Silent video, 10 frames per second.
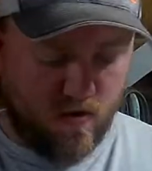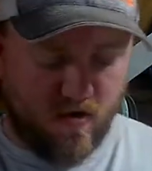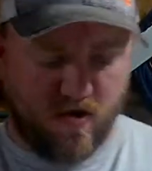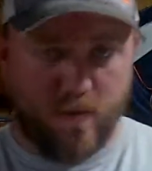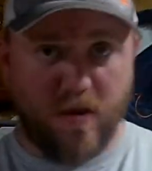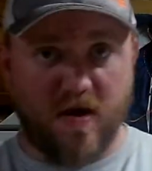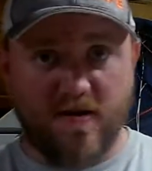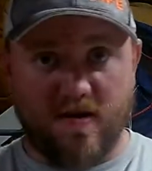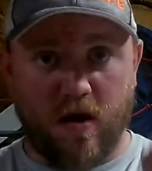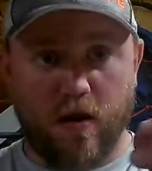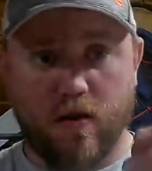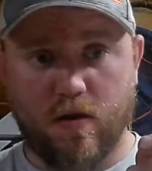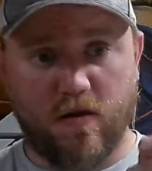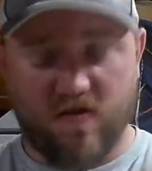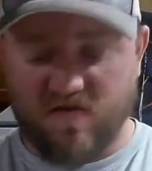Take a bead.
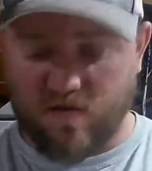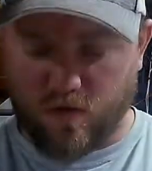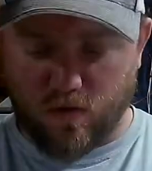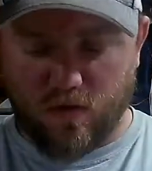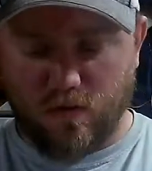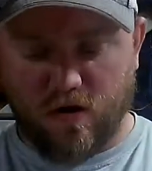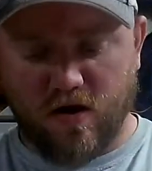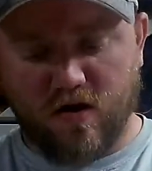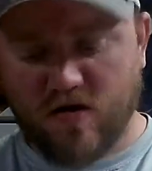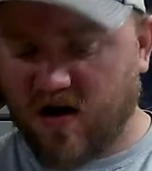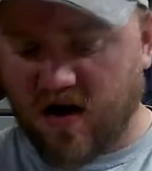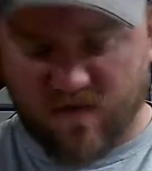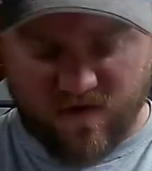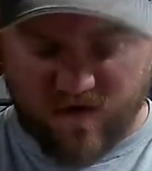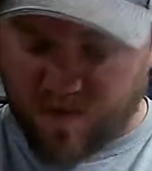Just a little old regular
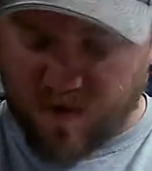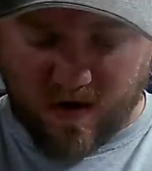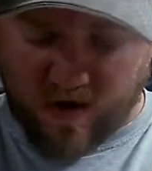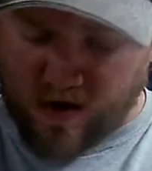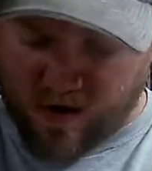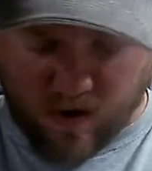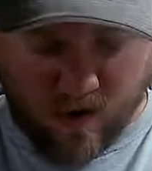catfish bead.